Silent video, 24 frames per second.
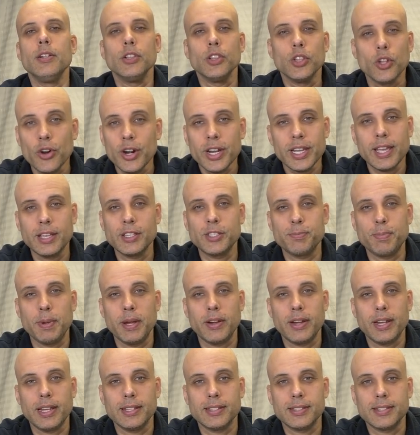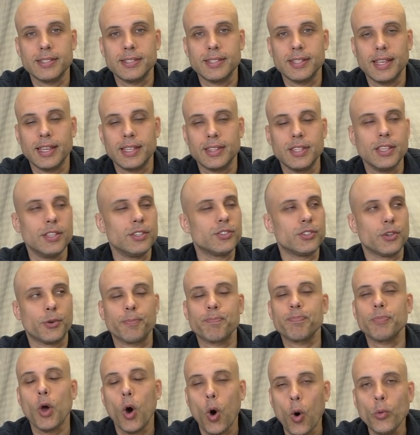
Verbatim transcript: Learning experiences like this are